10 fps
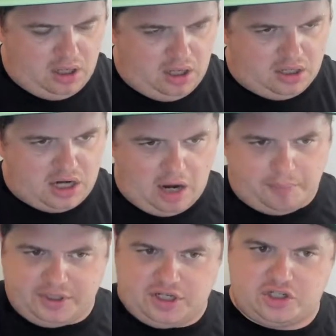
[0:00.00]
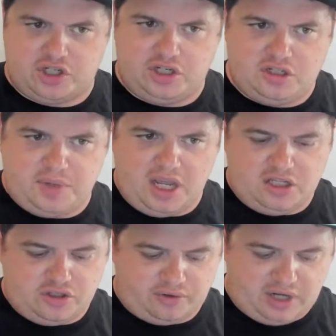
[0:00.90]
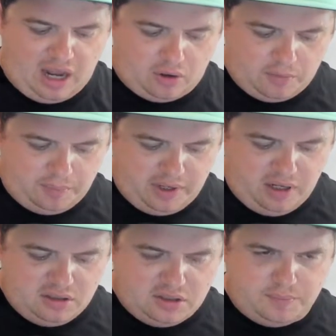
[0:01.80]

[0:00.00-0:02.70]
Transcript: in competition debates for counterplans